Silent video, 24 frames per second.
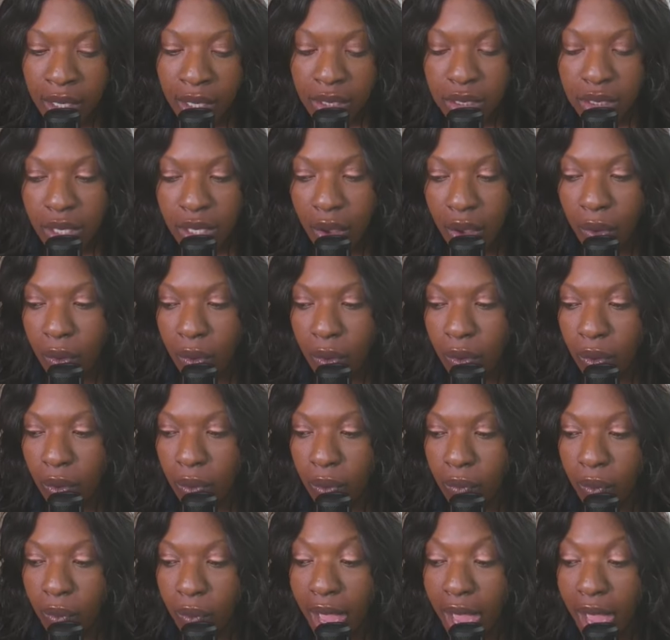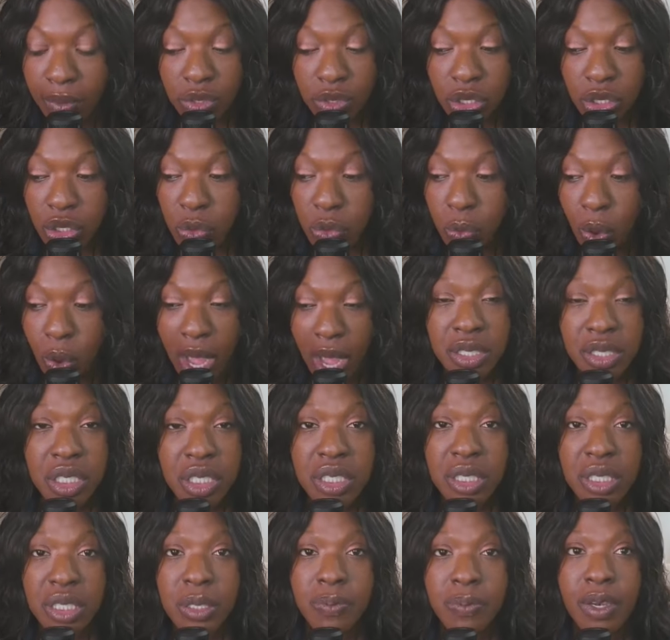So I was just
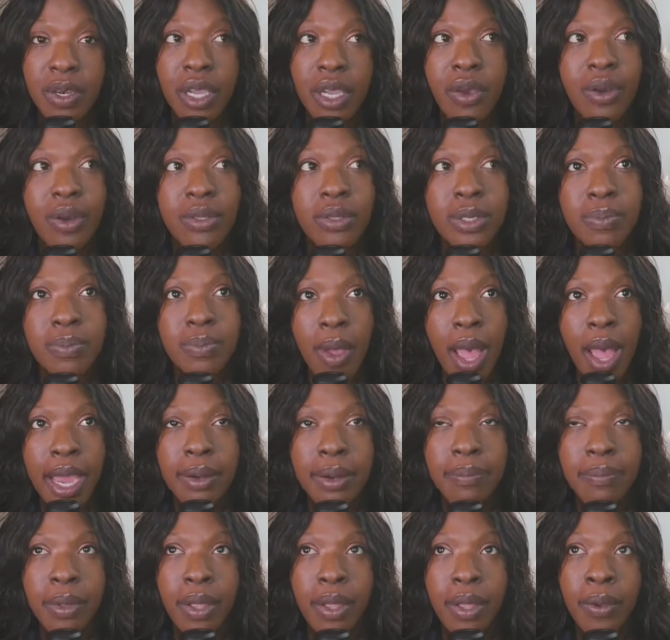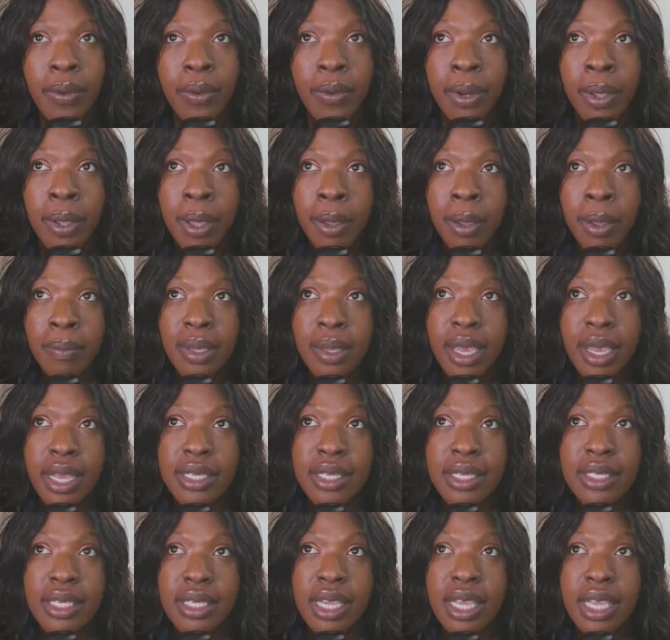watching this video and I was mind blown
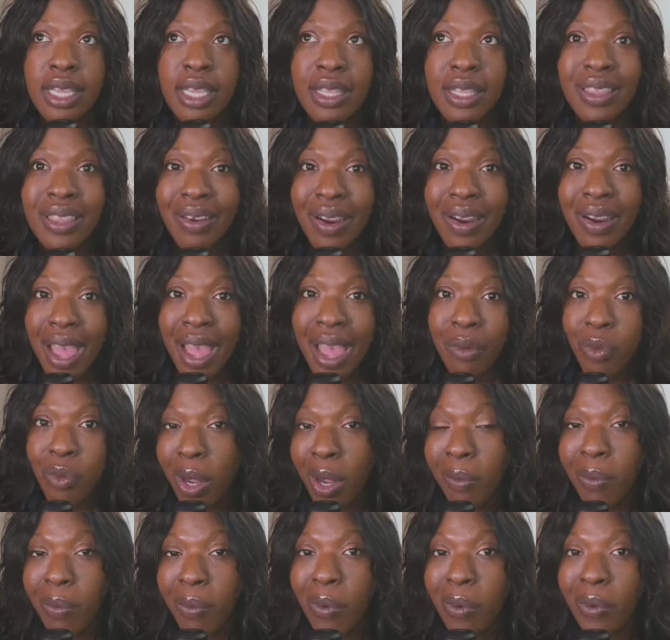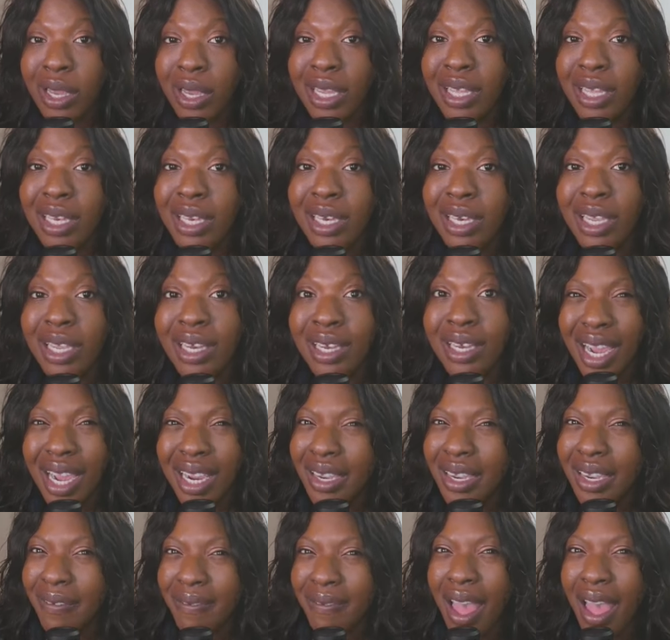because they're at one point in
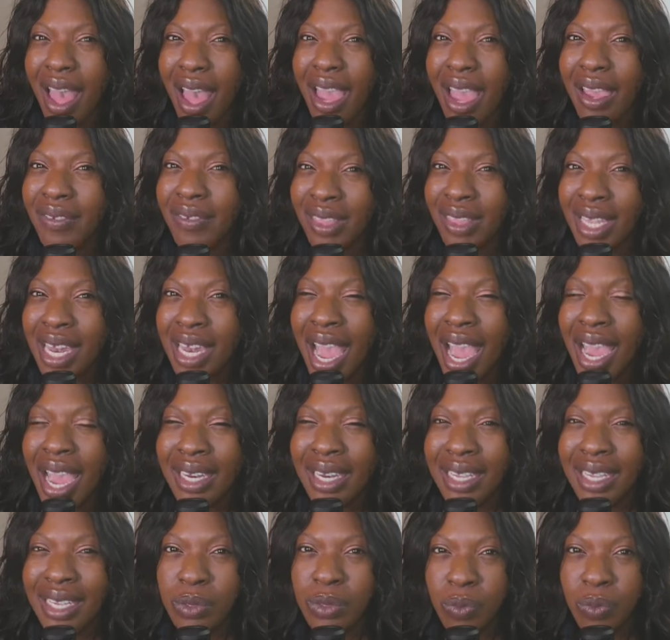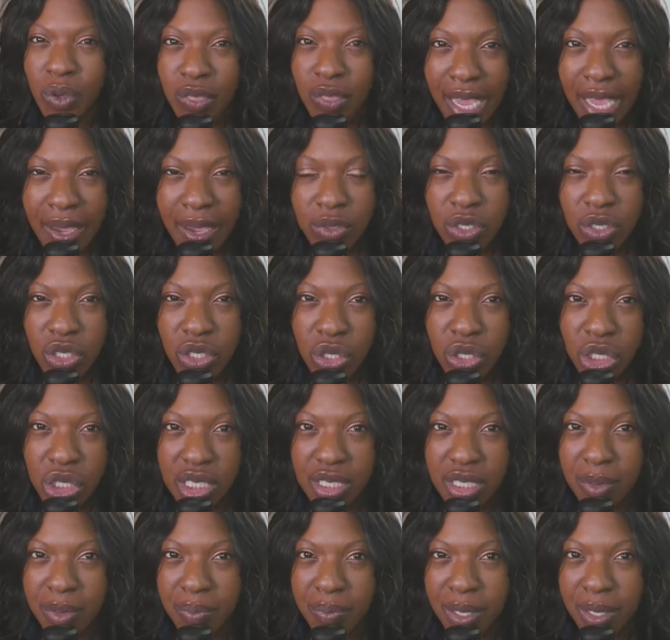95 in the 90s where they were
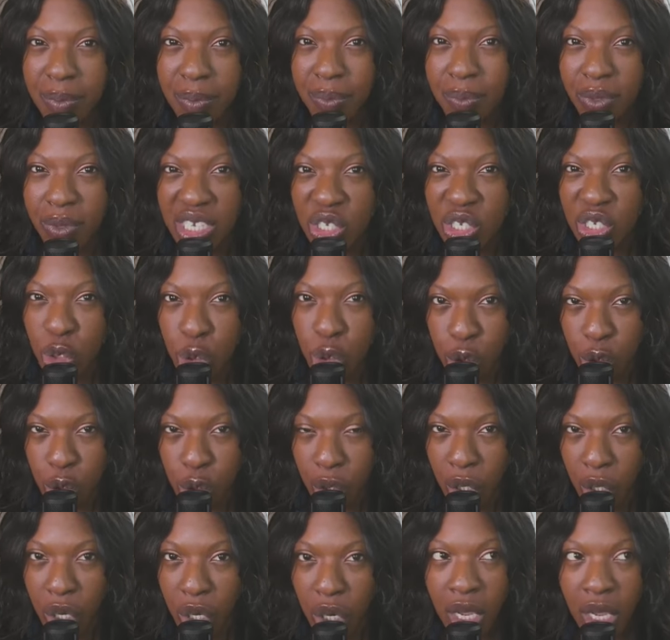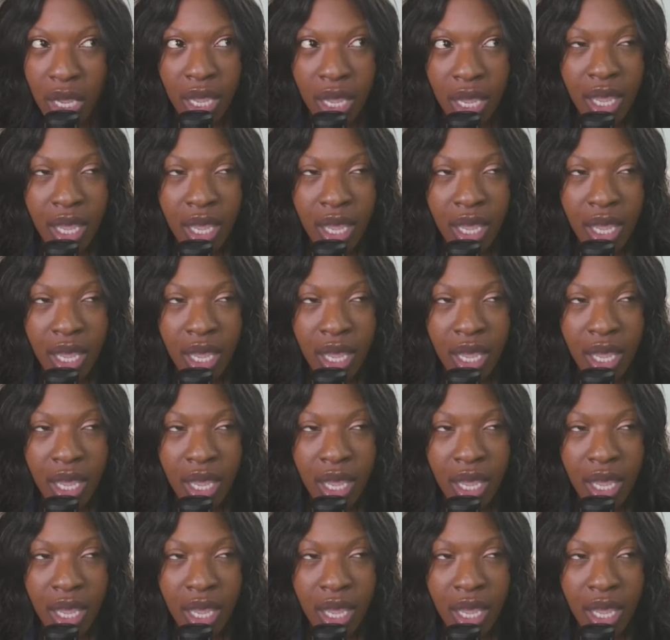suggesting people eat sugar.